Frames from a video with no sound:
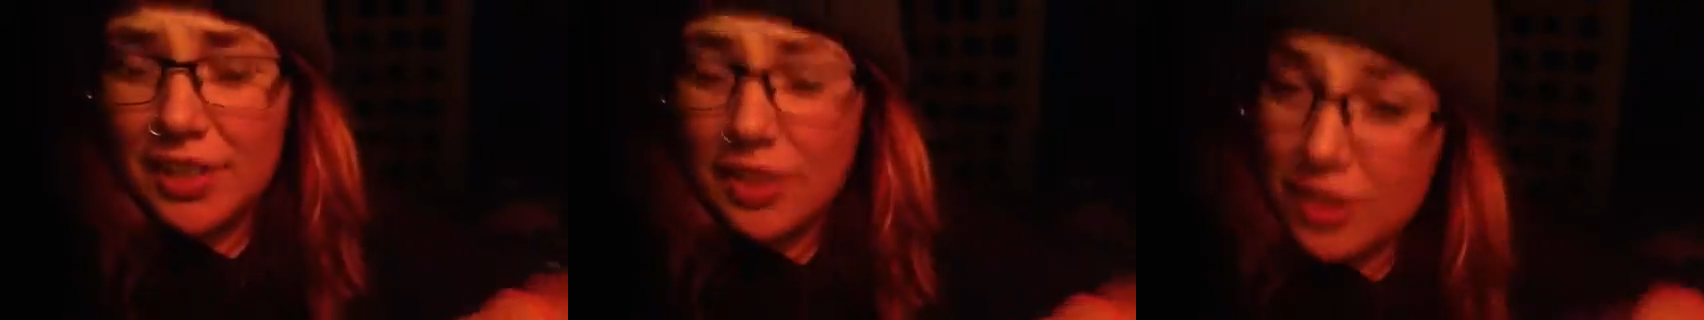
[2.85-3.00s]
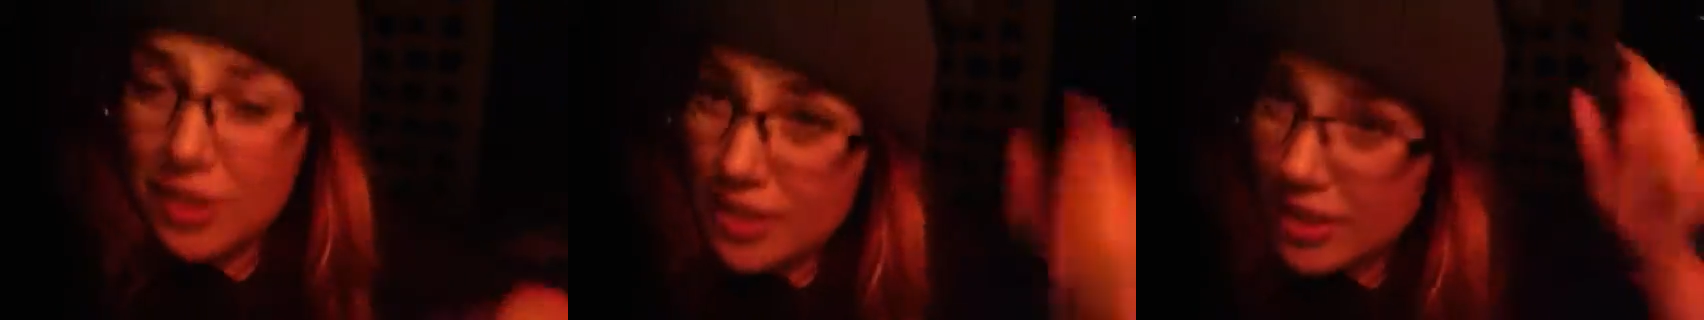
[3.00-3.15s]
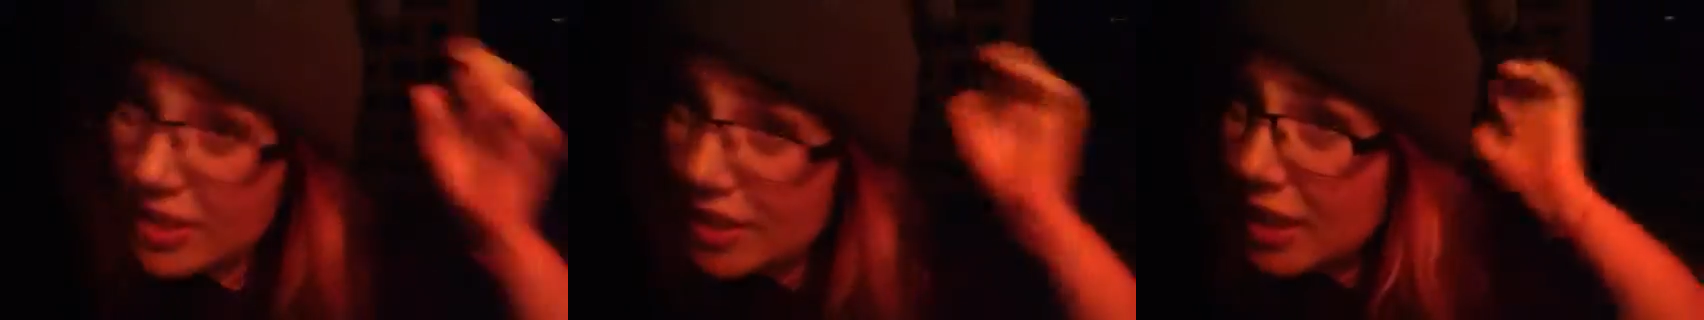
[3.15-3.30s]

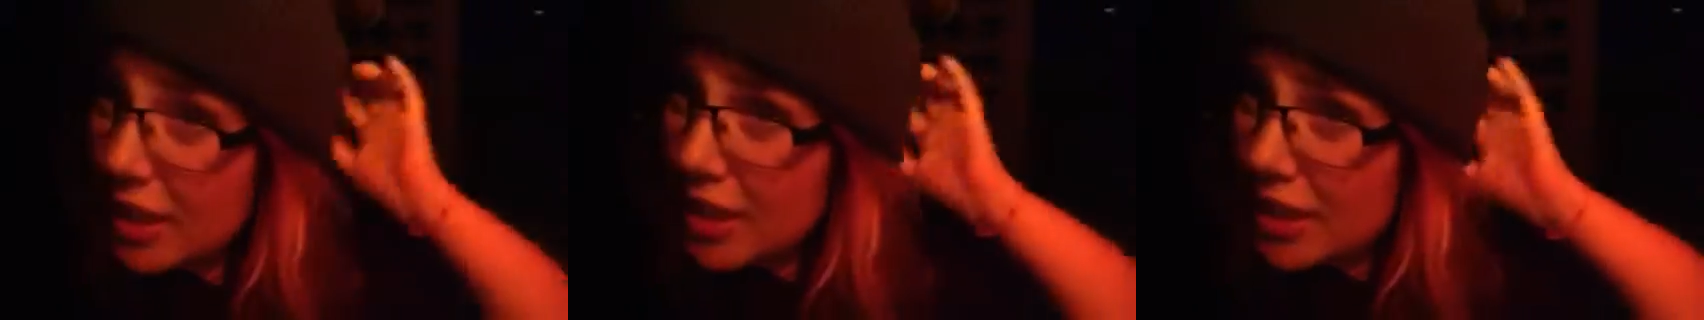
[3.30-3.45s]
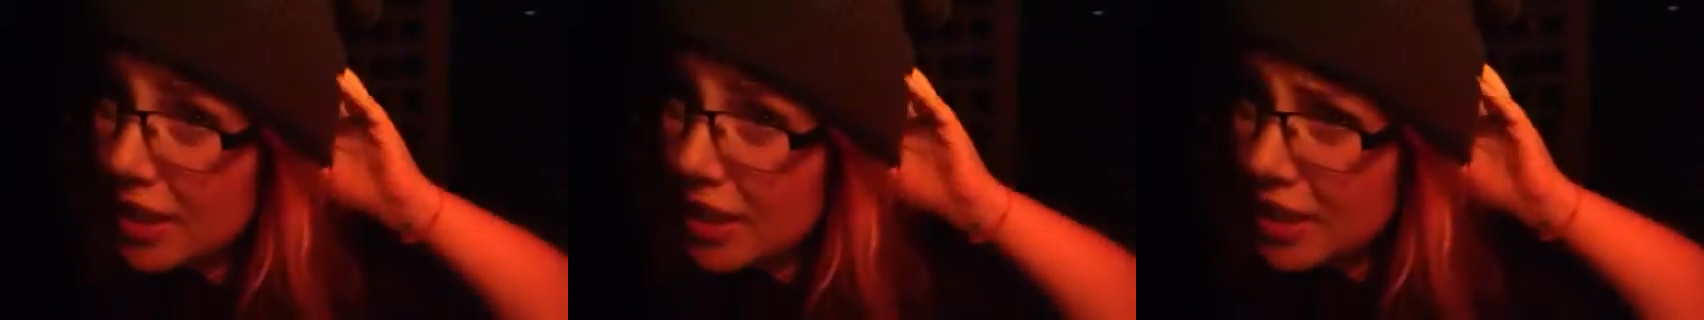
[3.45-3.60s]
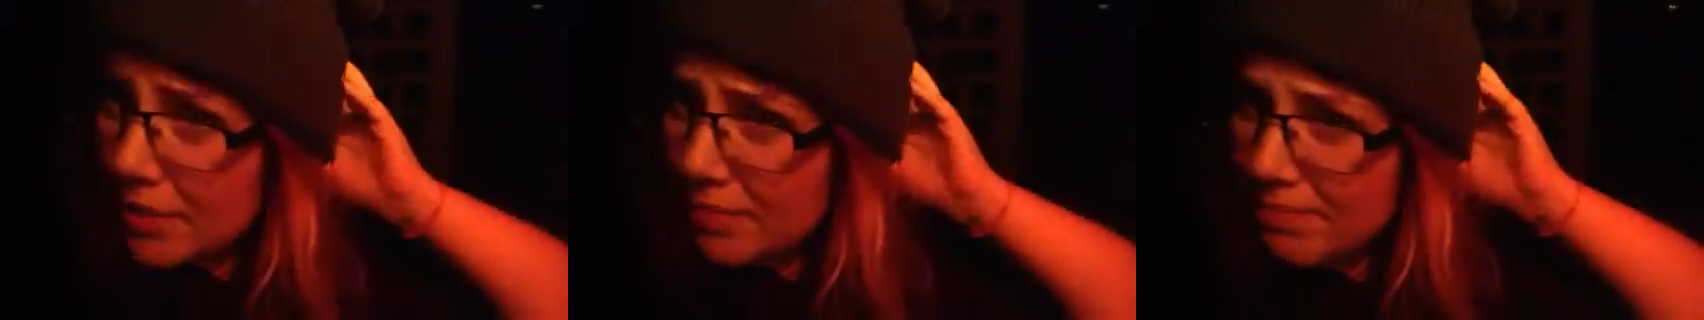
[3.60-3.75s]
Just
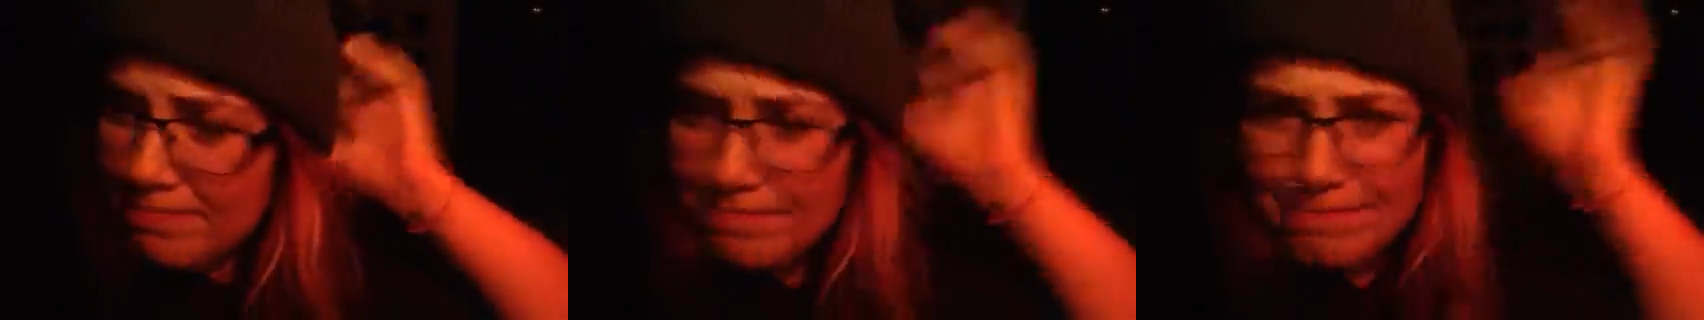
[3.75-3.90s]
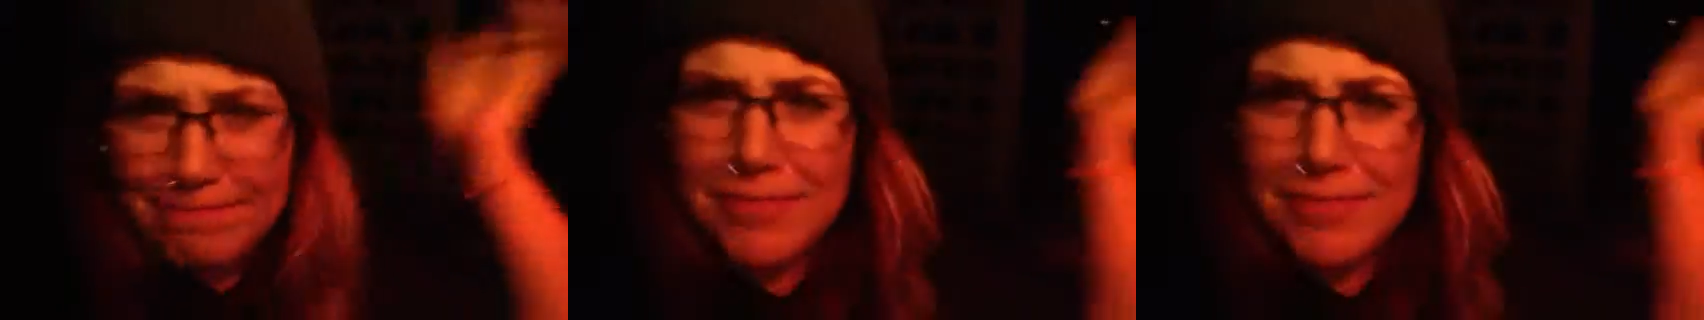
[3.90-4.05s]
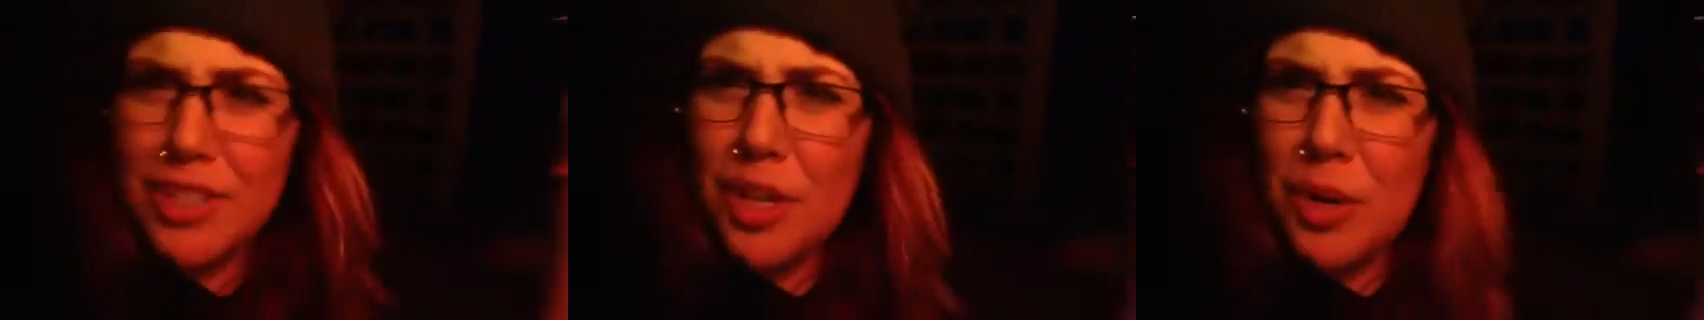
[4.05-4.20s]

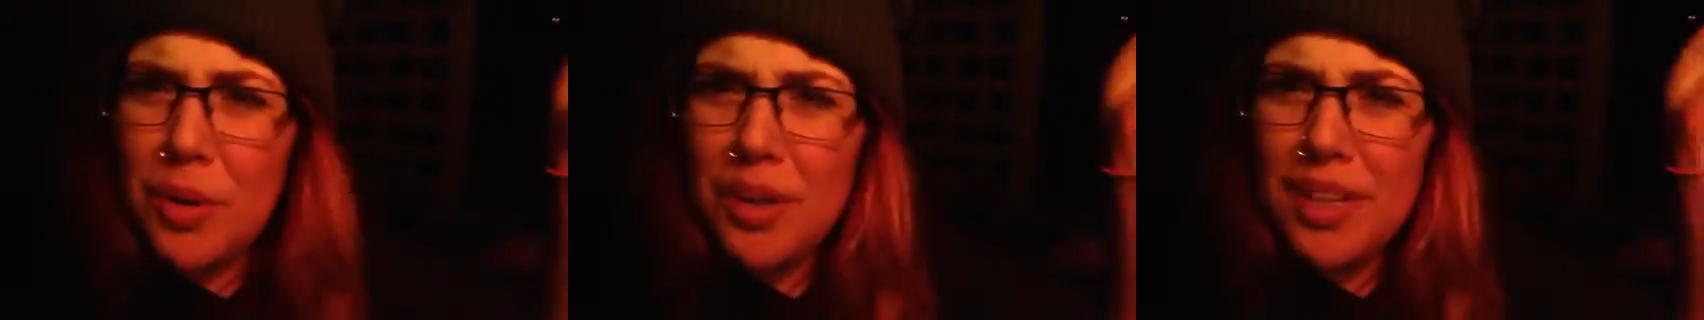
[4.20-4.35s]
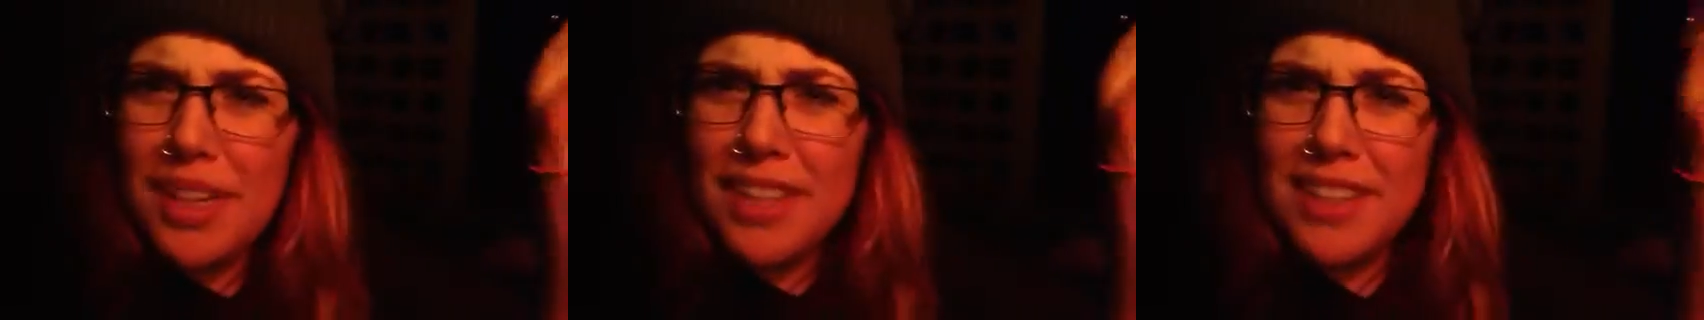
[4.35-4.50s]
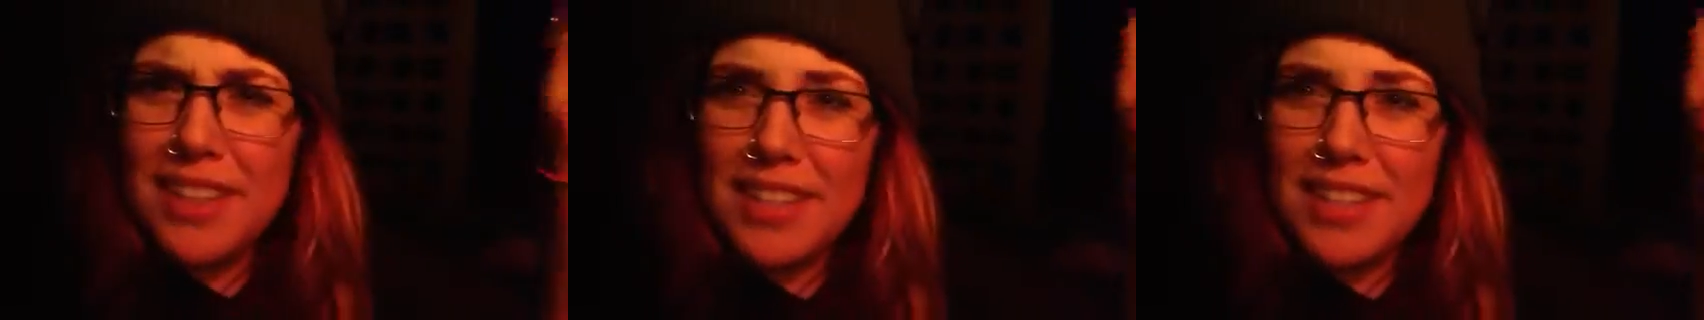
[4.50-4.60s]
totally